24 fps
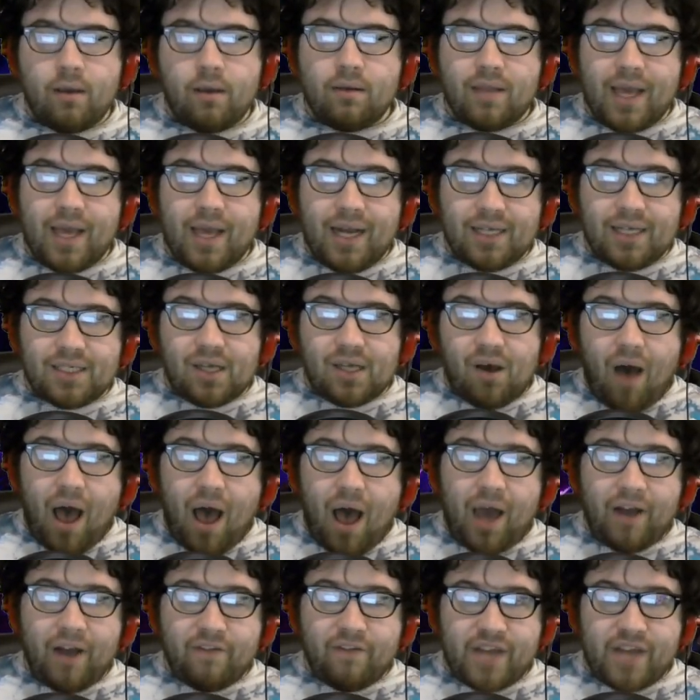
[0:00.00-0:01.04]
That is a
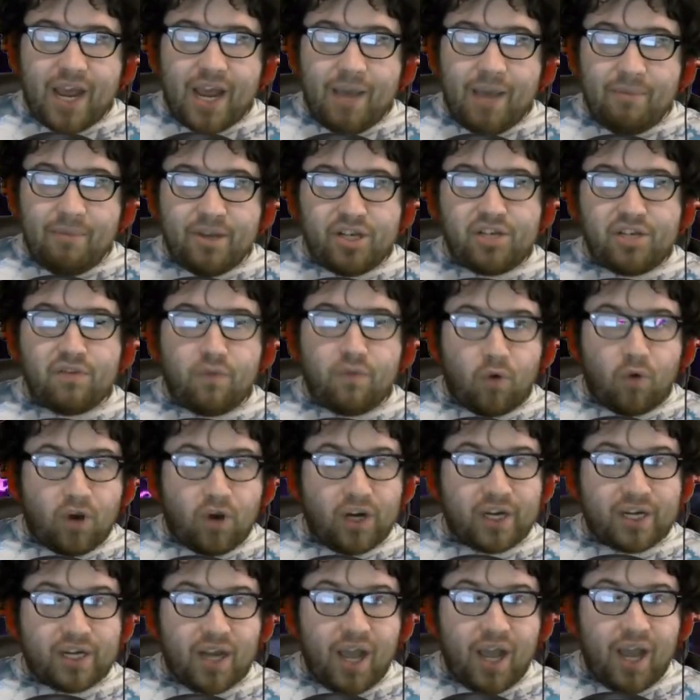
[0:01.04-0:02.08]
lot of damage for
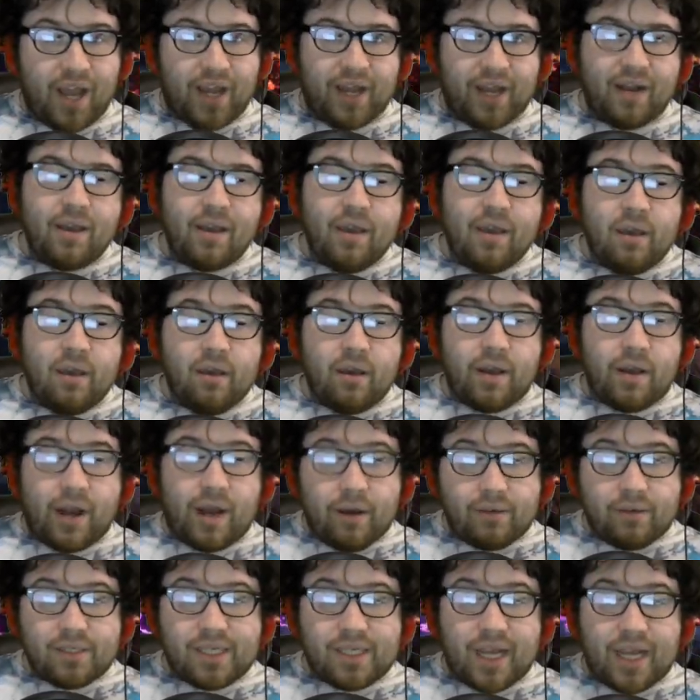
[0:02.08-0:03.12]
Ignite, and I
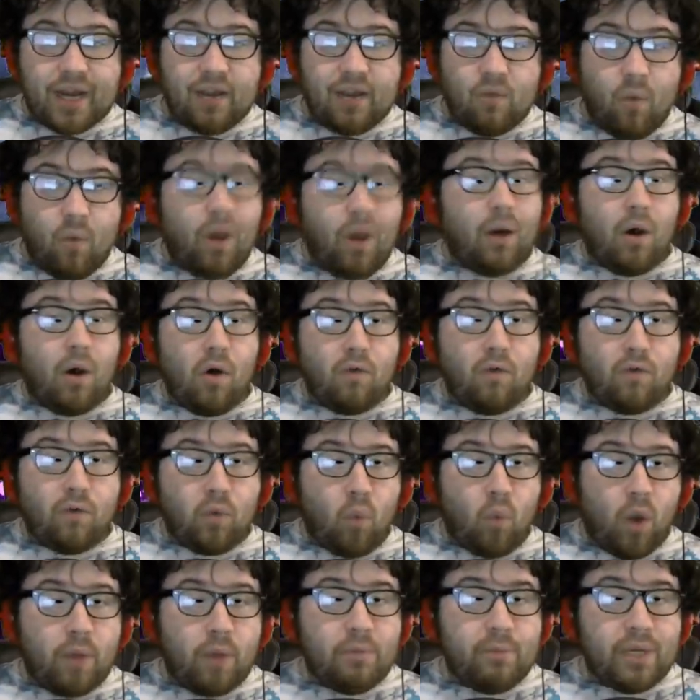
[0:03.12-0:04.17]
was getting well over
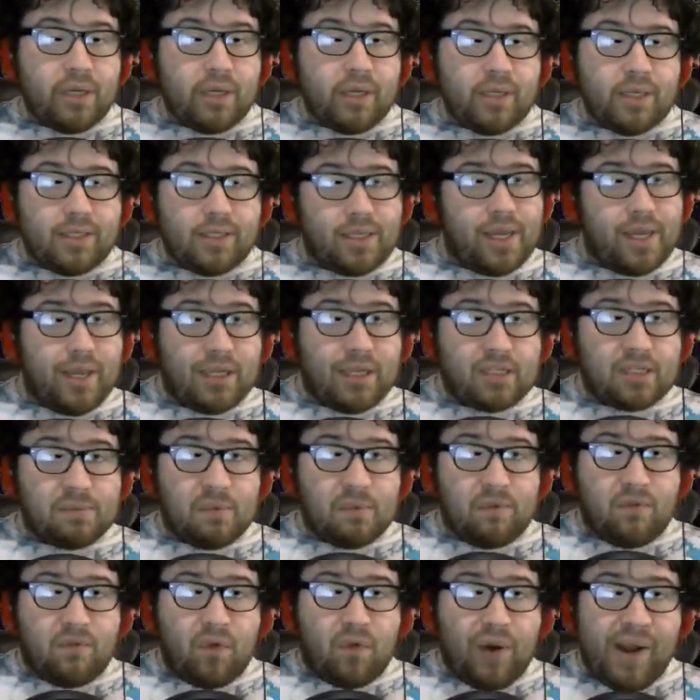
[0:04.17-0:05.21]
1 million ticks
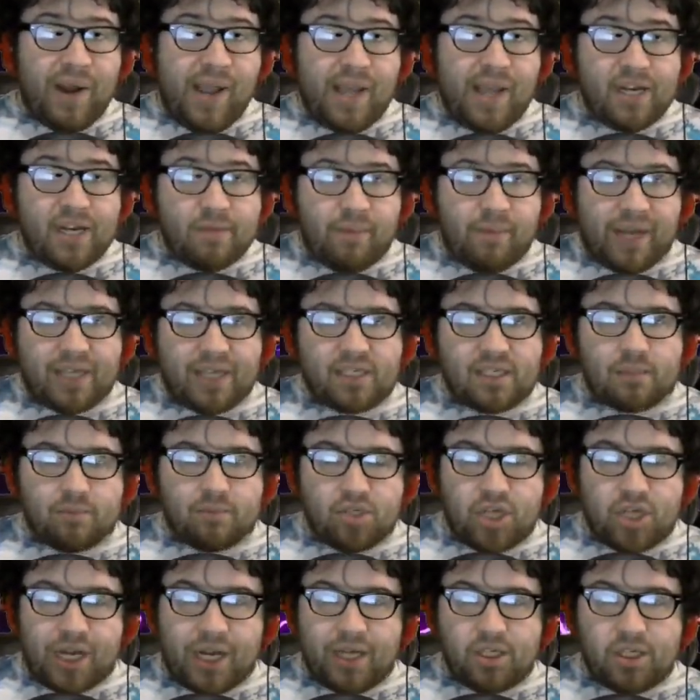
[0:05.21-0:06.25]
before I had to make some
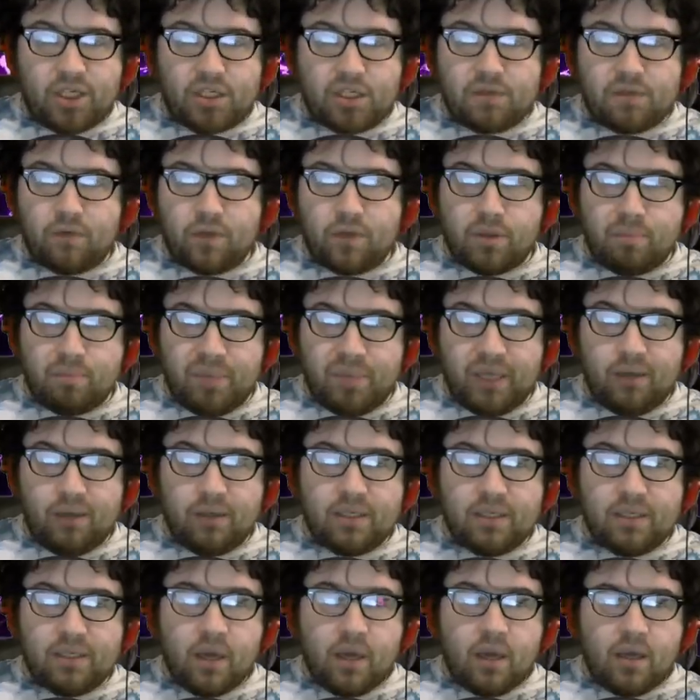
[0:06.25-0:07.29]
changes for the
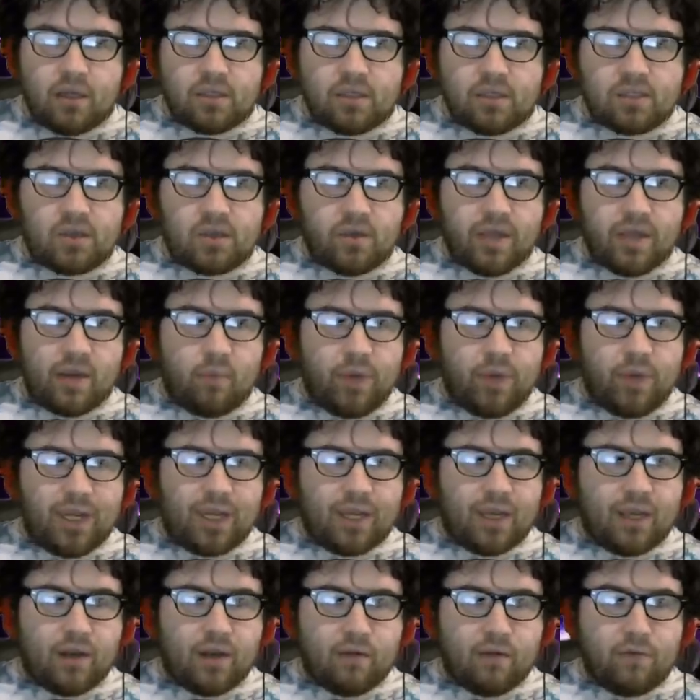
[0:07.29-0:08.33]
build so that we
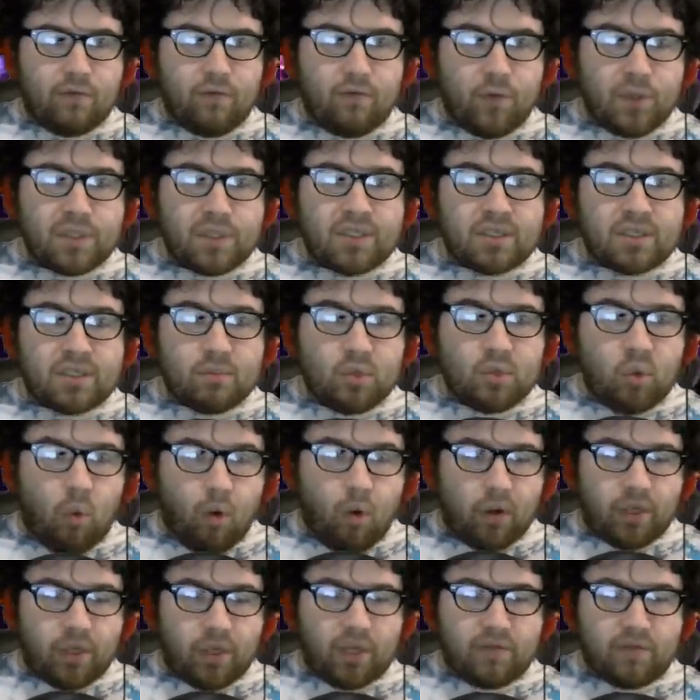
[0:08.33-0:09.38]
can enforce some
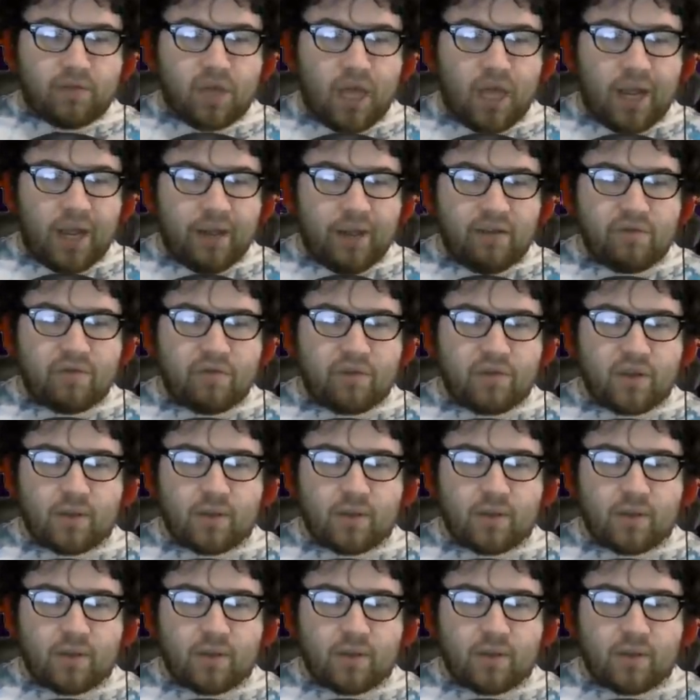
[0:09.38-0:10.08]
quality of life.